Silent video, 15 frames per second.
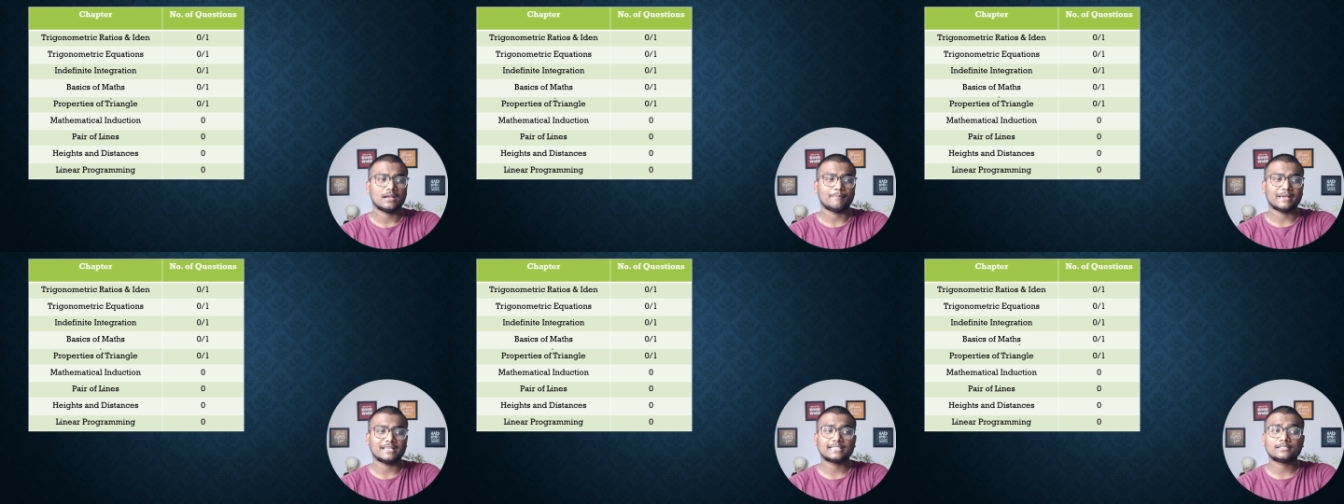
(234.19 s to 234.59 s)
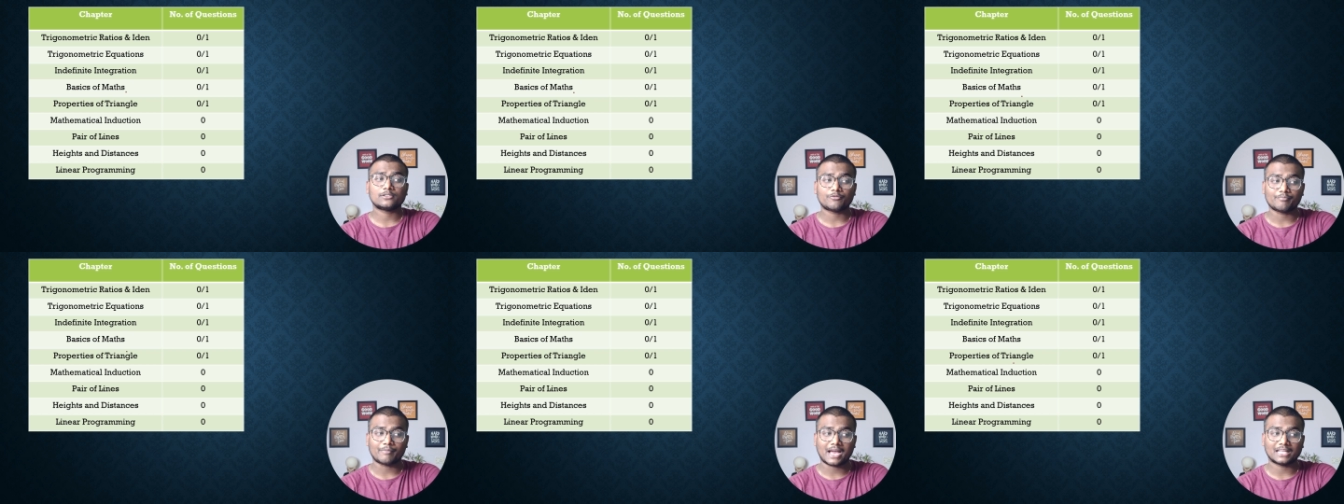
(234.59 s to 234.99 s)
basics
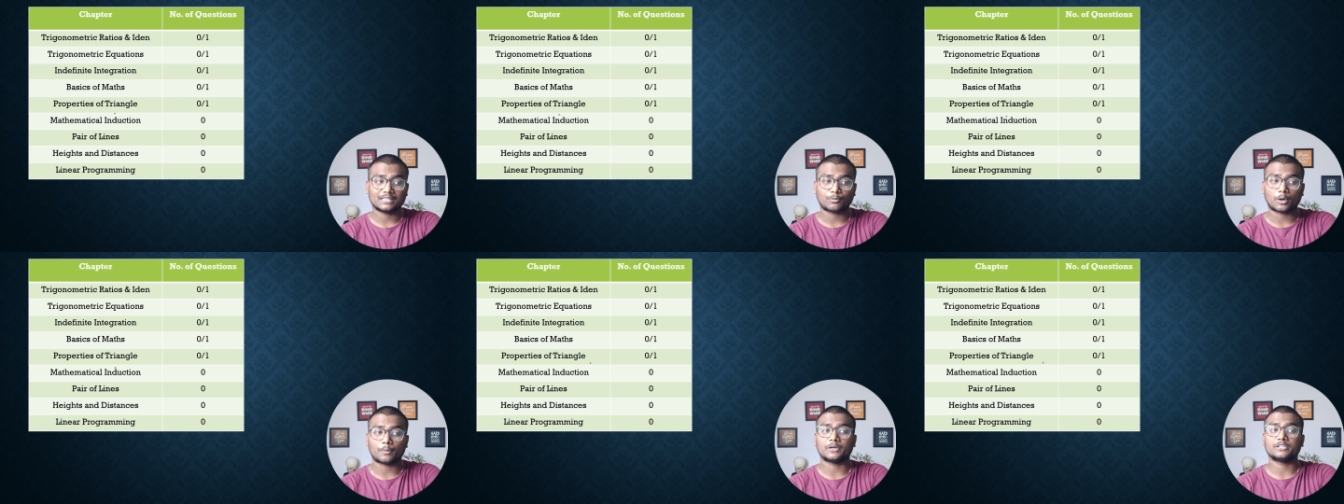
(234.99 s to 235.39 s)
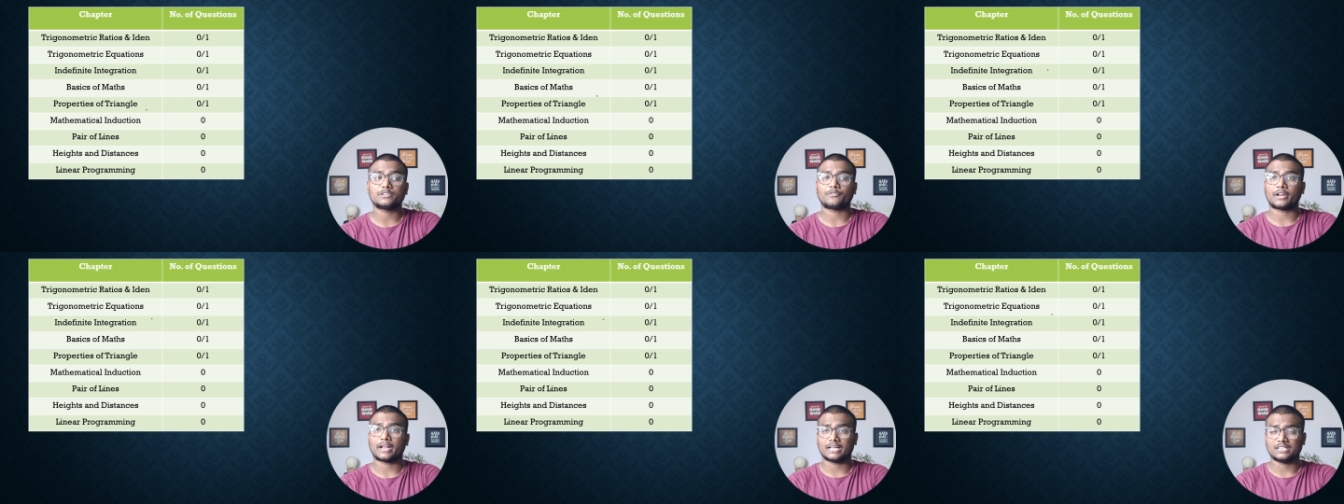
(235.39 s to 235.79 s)
of math, properties
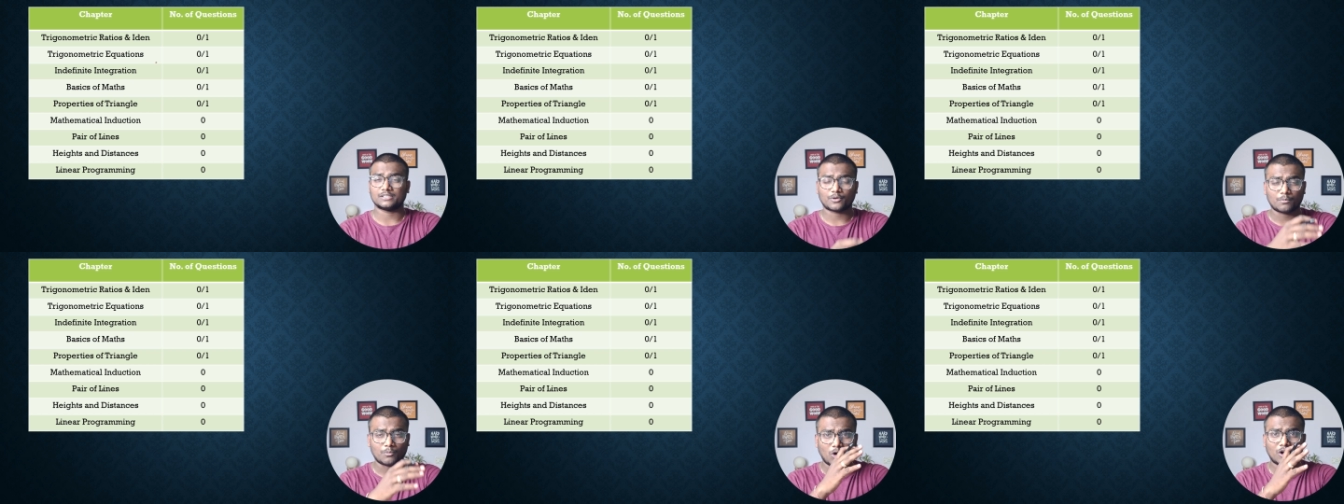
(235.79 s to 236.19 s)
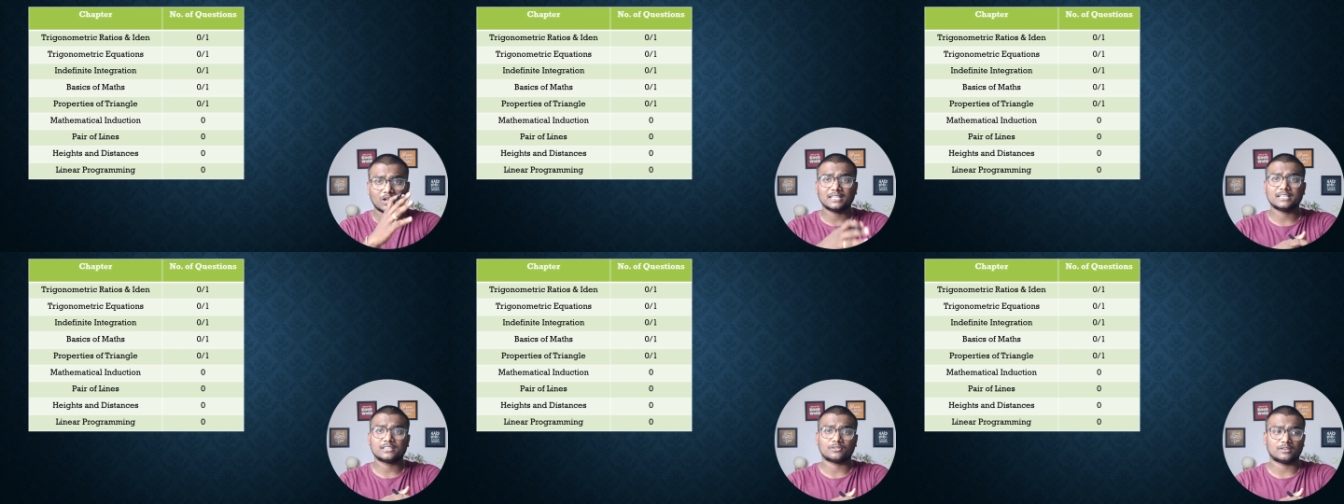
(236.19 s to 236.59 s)
of triangles, from
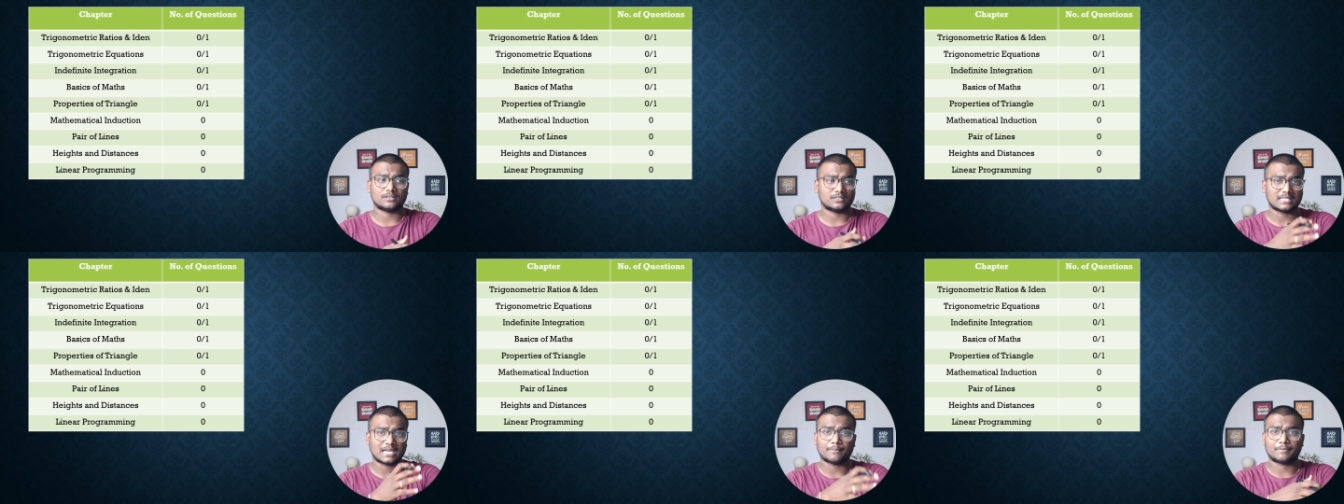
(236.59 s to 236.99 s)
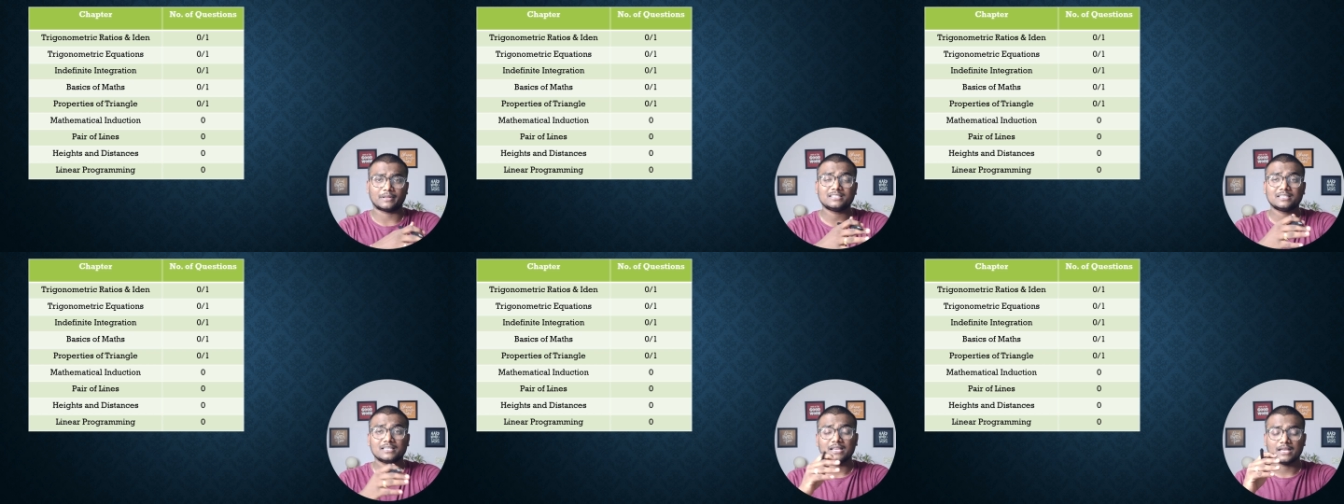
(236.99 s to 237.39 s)
all these
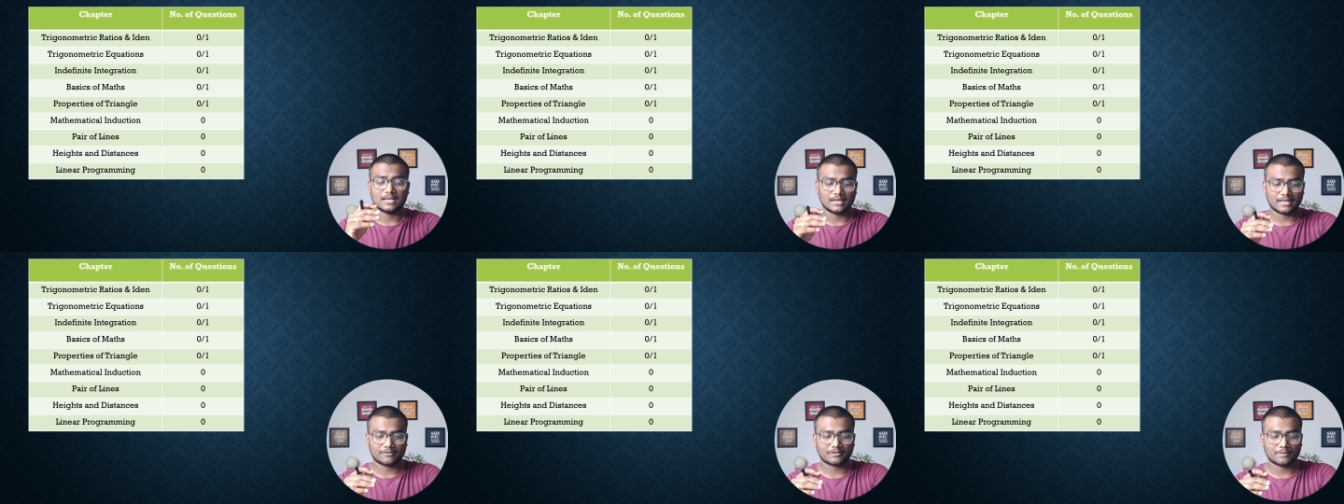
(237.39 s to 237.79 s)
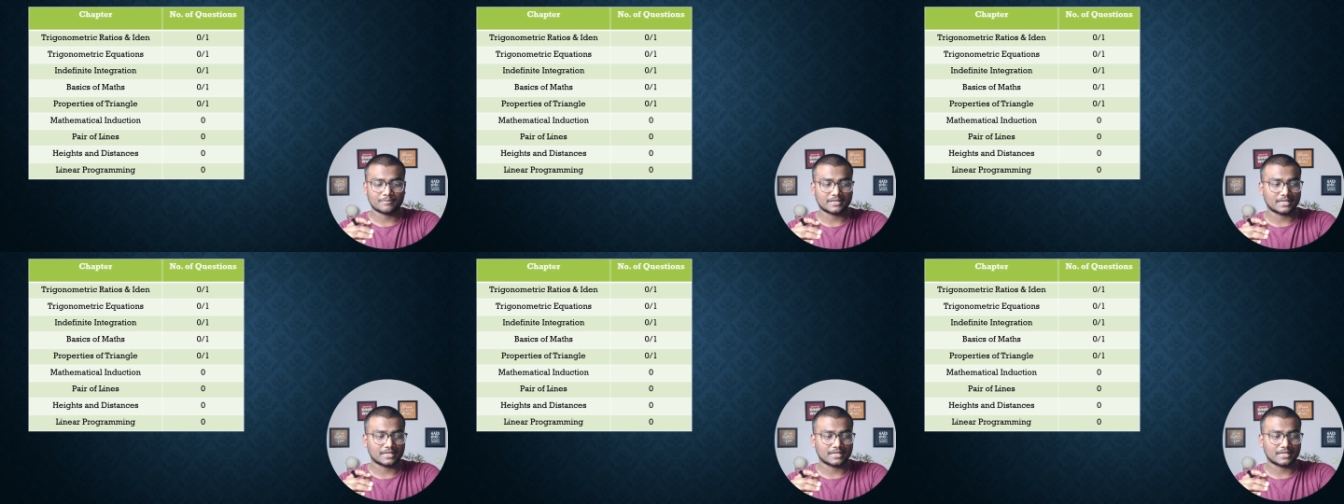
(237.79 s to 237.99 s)
chapters, like from